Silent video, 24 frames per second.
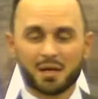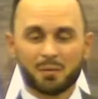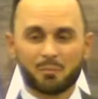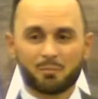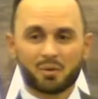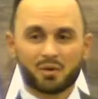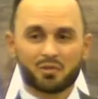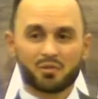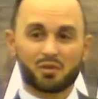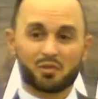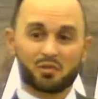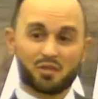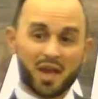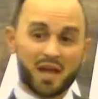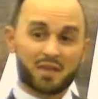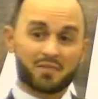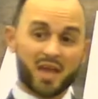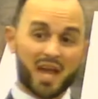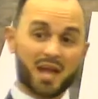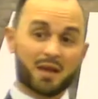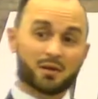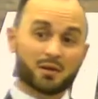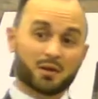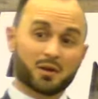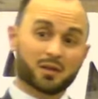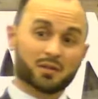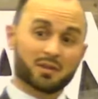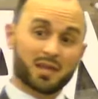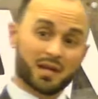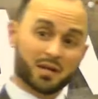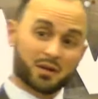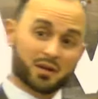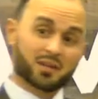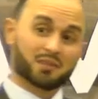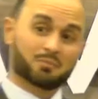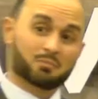but the thing that
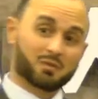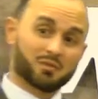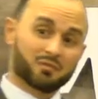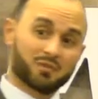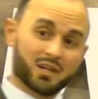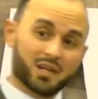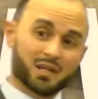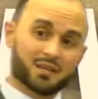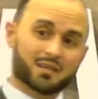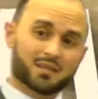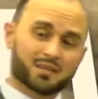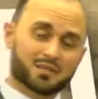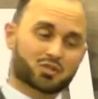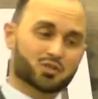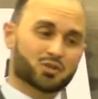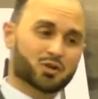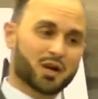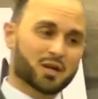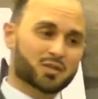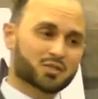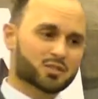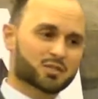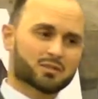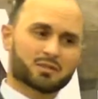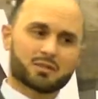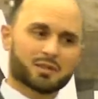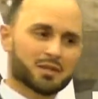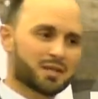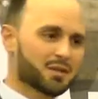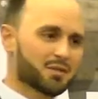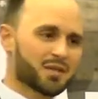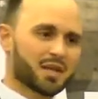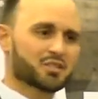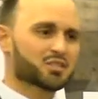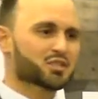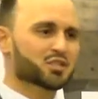could have prevented the destruction,
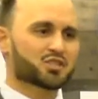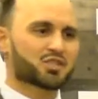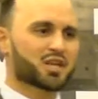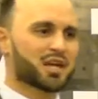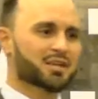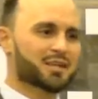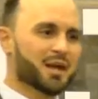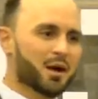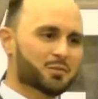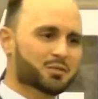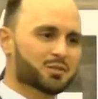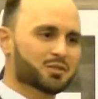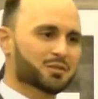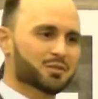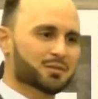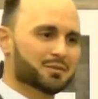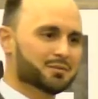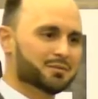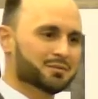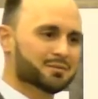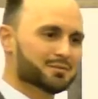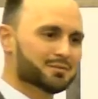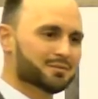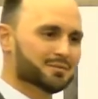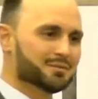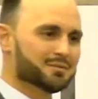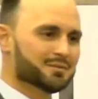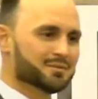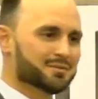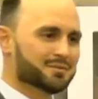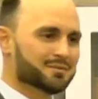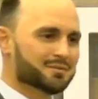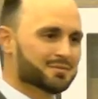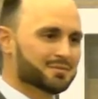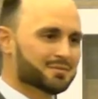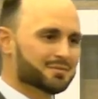they just said no to.
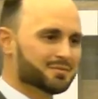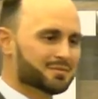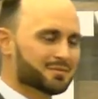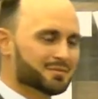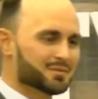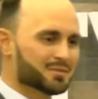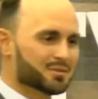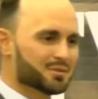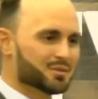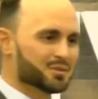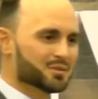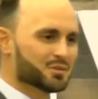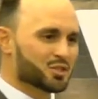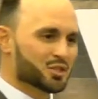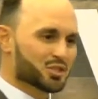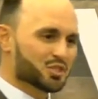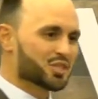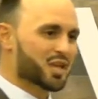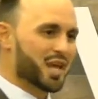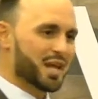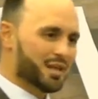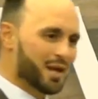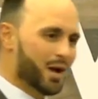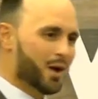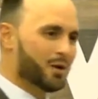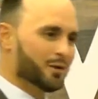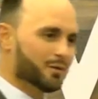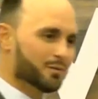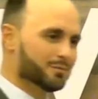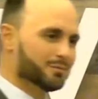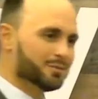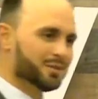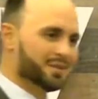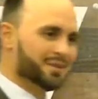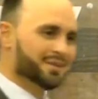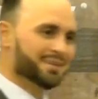Just say no.
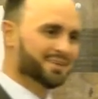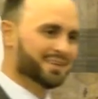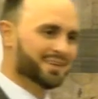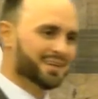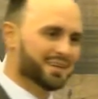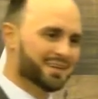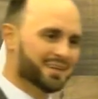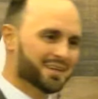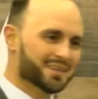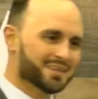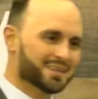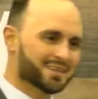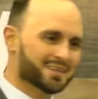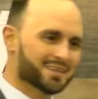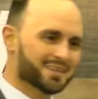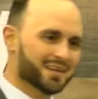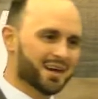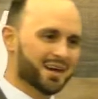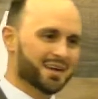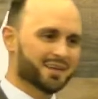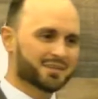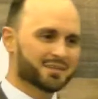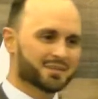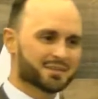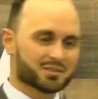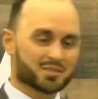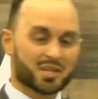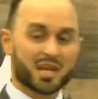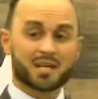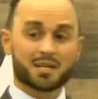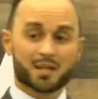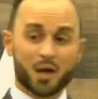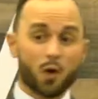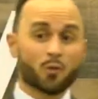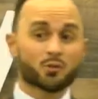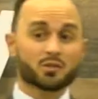Huh? Say
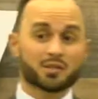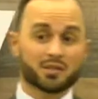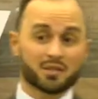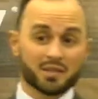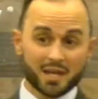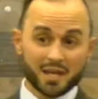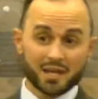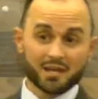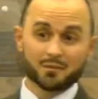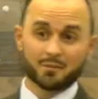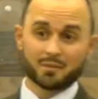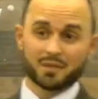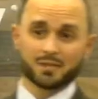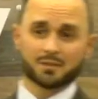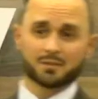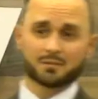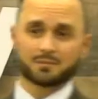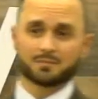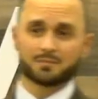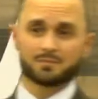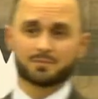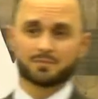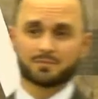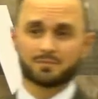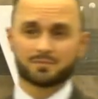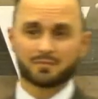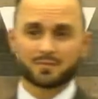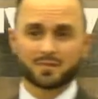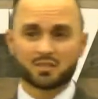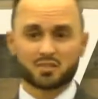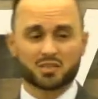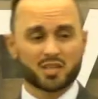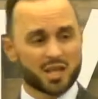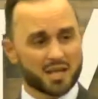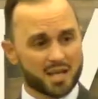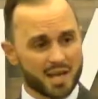no to the enemy.
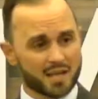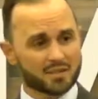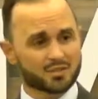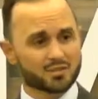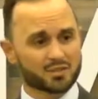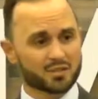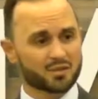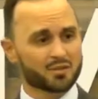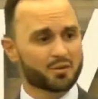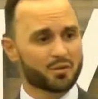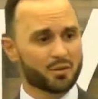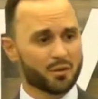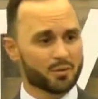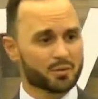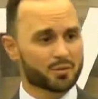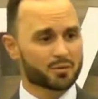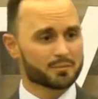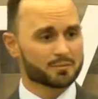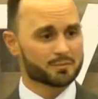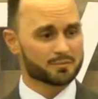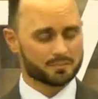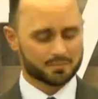Say yes to the Lord.